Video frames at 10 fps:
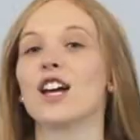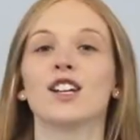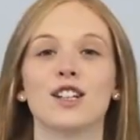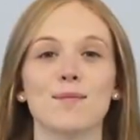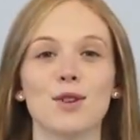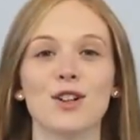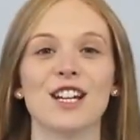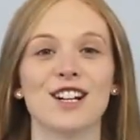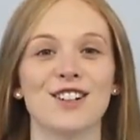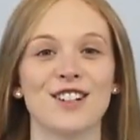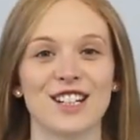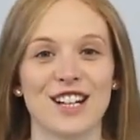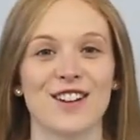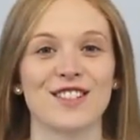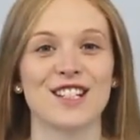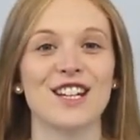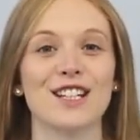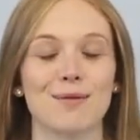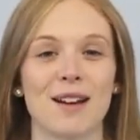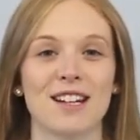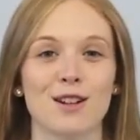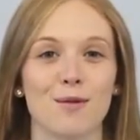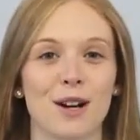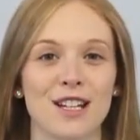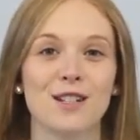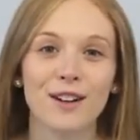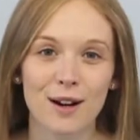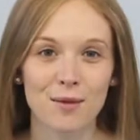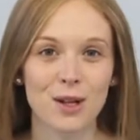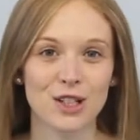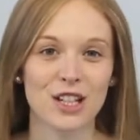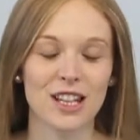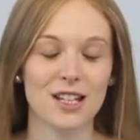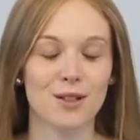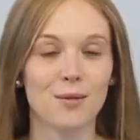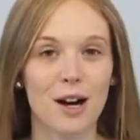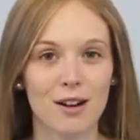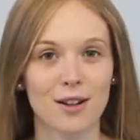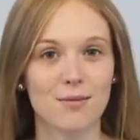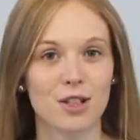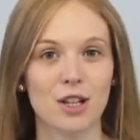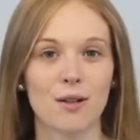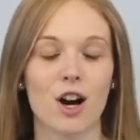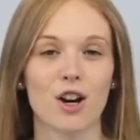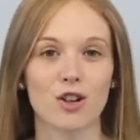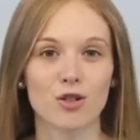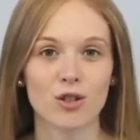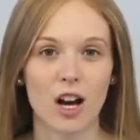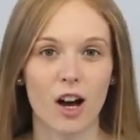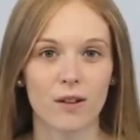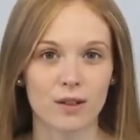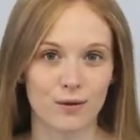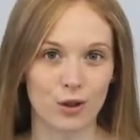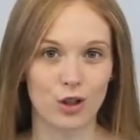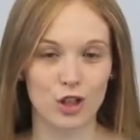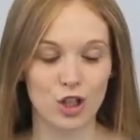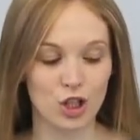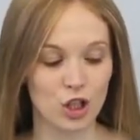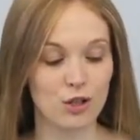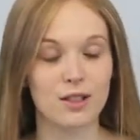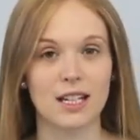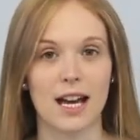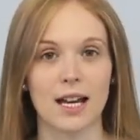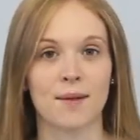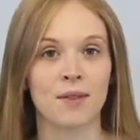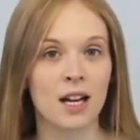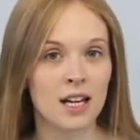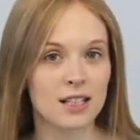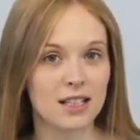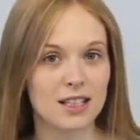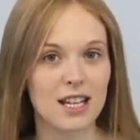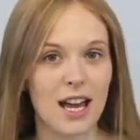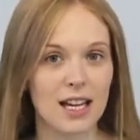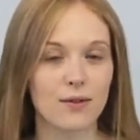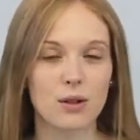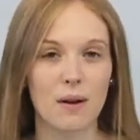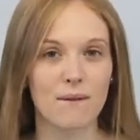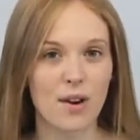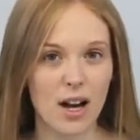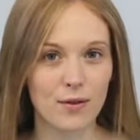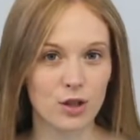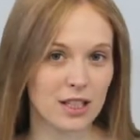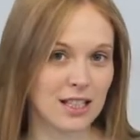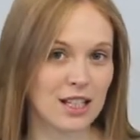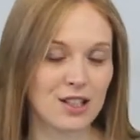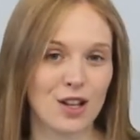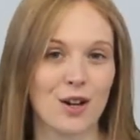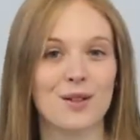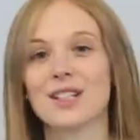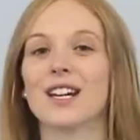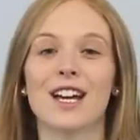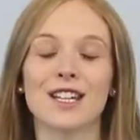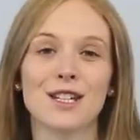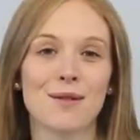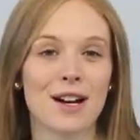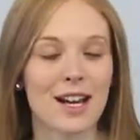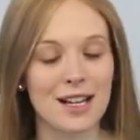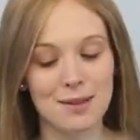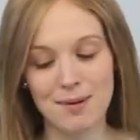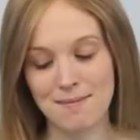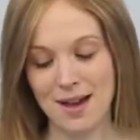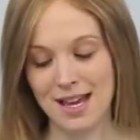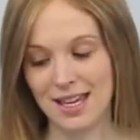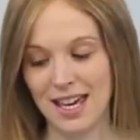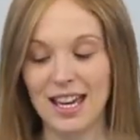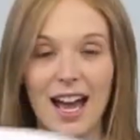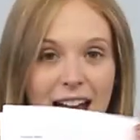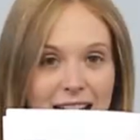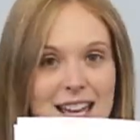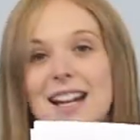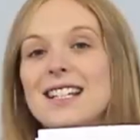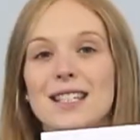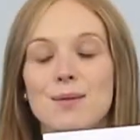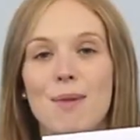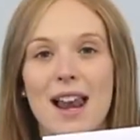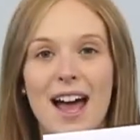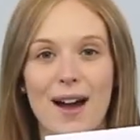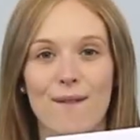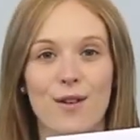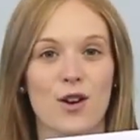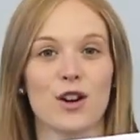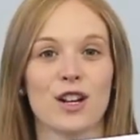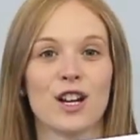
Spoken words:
Good morning or good afternoon, depending on when you are watching this. Welcome to our craft for Tuesday. Today, if you are 5 or 6 years old, you are going to be making a splat frog.